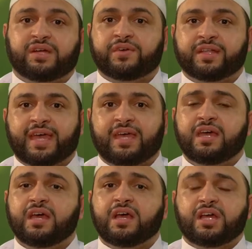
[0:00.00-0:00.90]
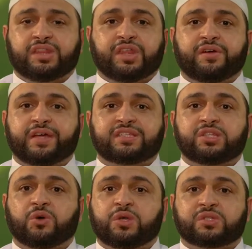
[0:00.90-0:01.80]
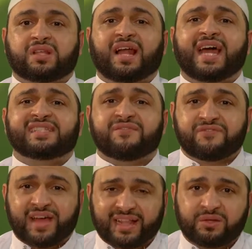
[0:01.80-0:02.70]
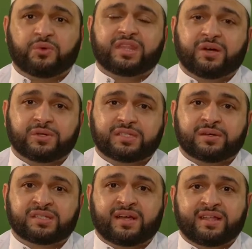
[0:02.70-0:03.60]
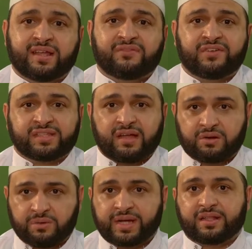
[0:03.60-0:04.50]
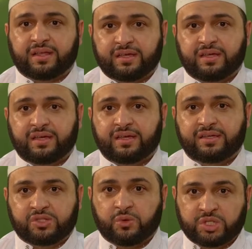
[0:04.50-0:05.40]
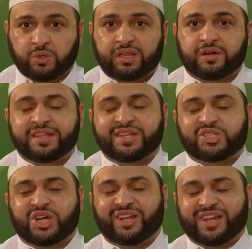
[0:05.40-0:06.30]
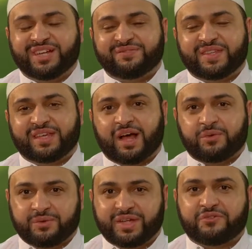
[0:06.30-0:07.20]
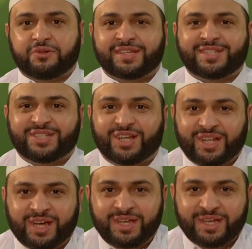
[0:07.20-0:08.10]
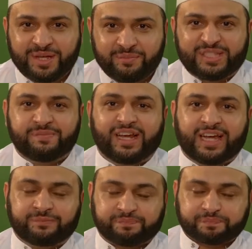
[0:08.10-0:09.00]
every day. There is no, your Salah is invalid without reciting Al-Fatiha correctly. So we should learn it, inshallah. Are we ready for this, inshallah? Bismillah.